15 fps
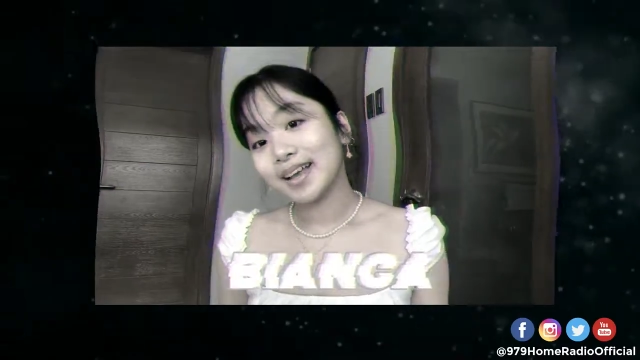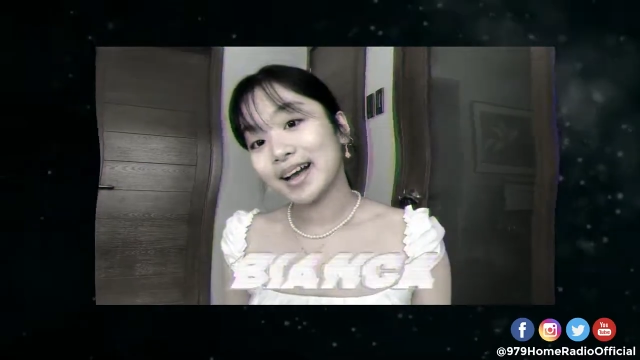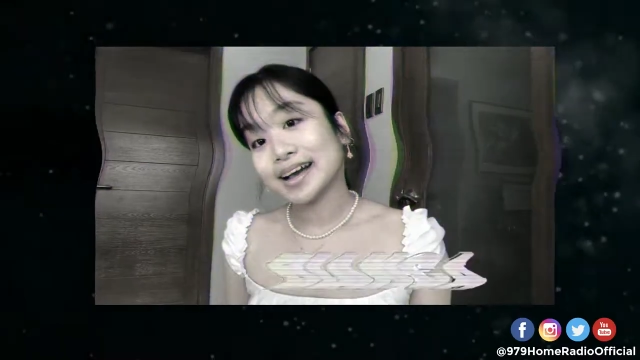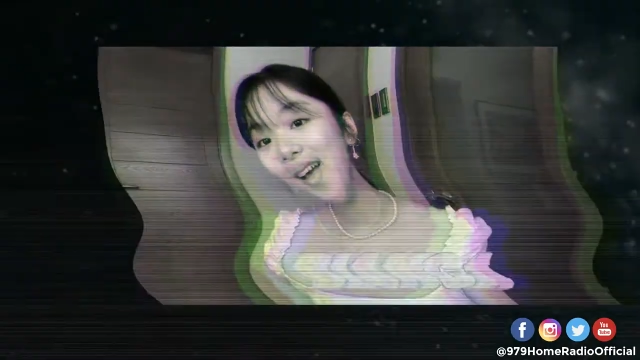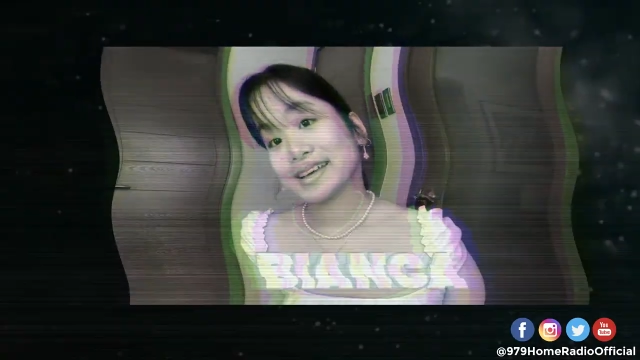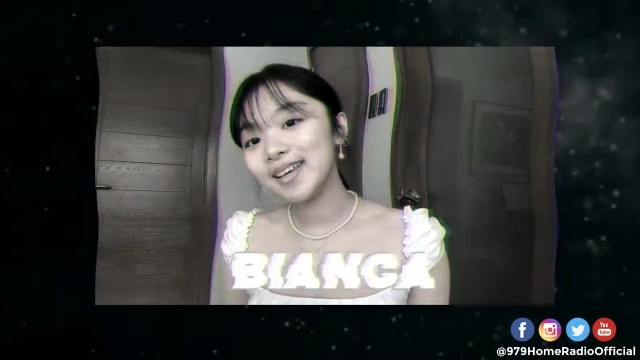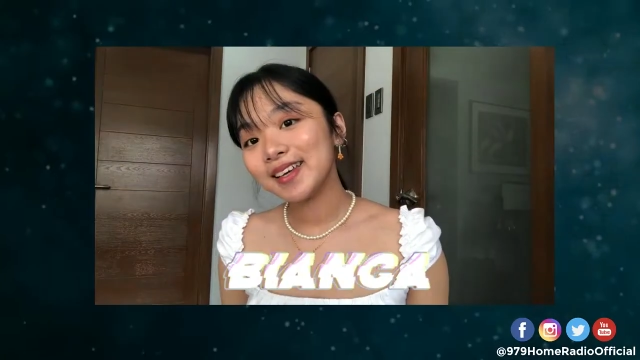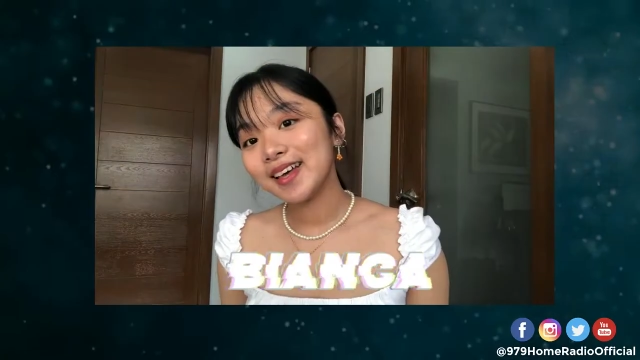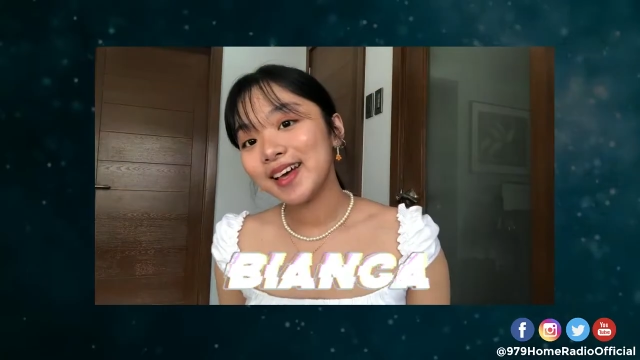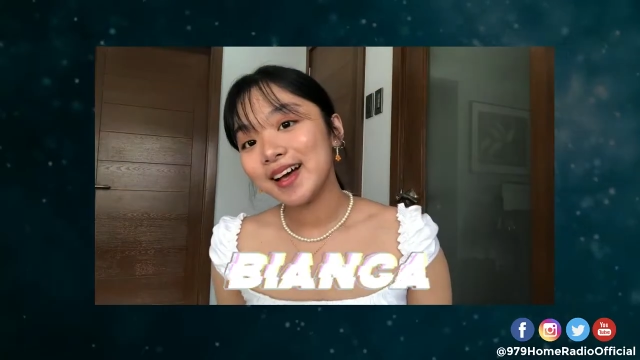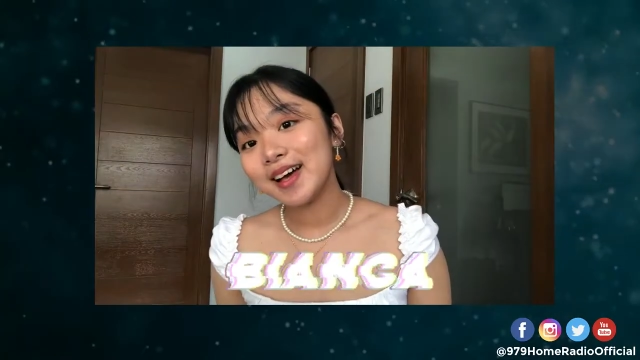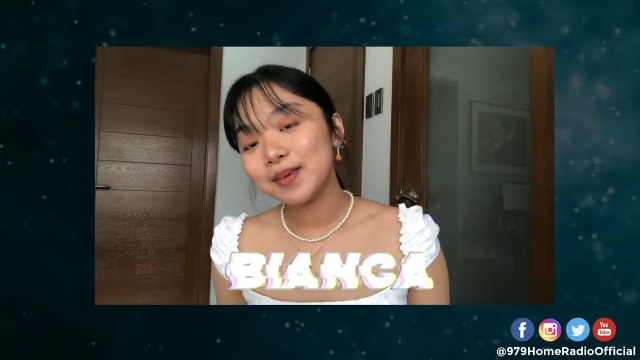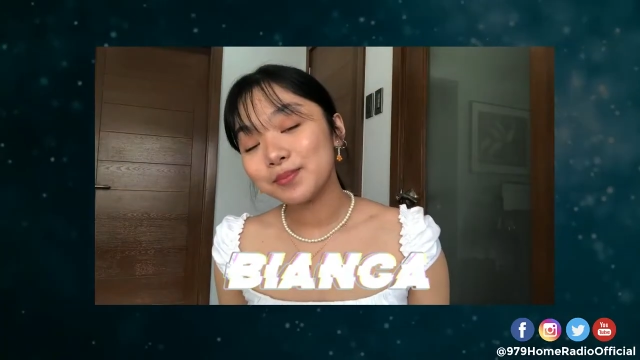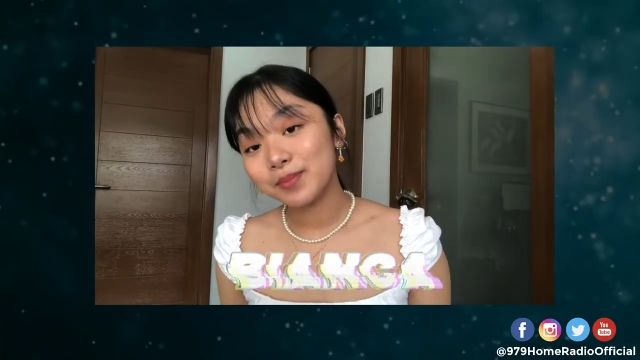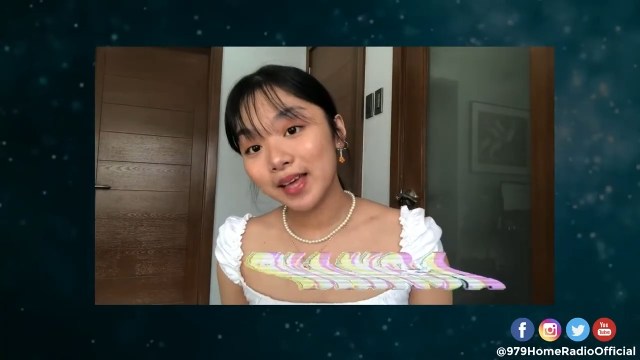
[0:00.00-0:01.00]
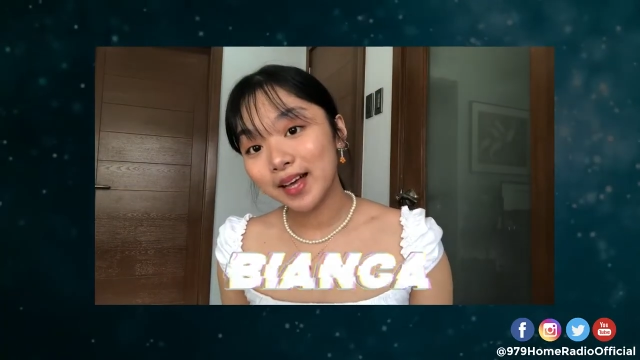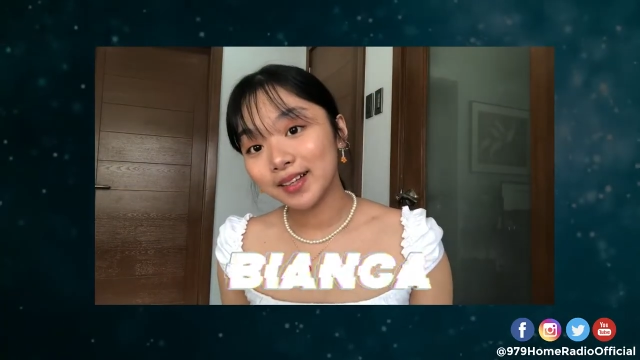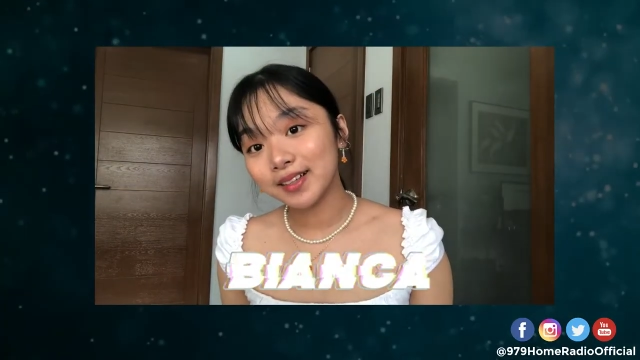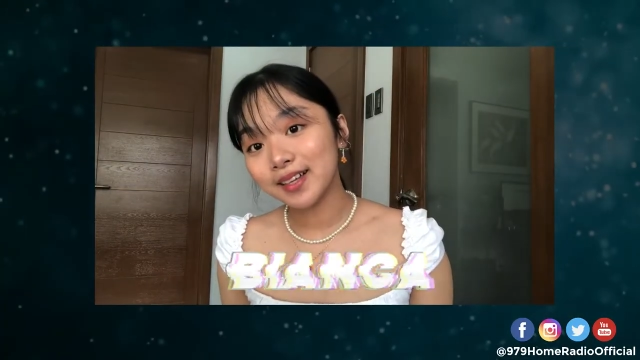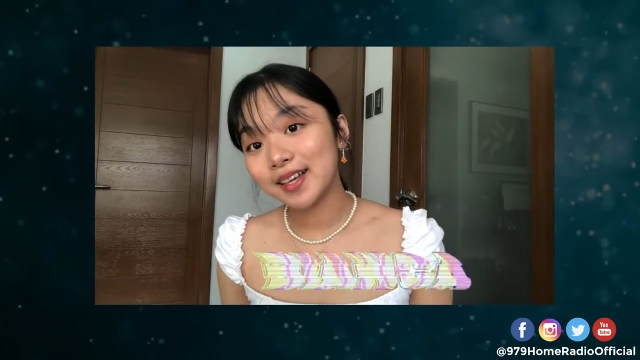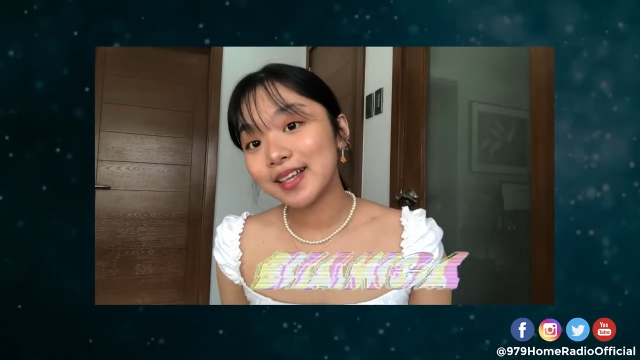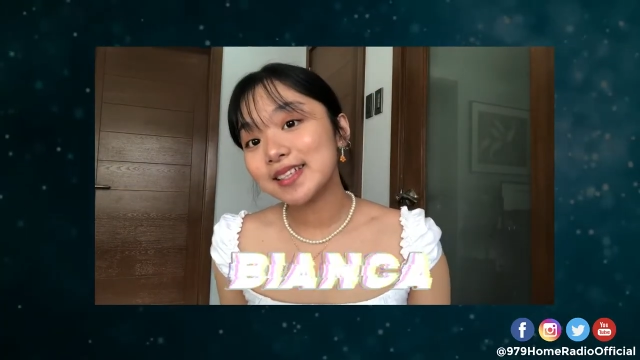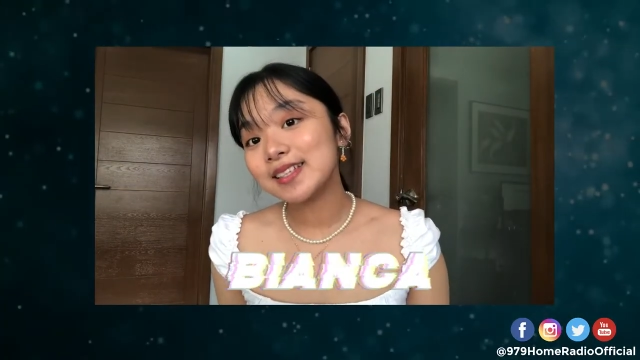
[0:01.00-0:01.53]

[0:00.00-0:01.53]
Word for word: Hi, I'm Bianca,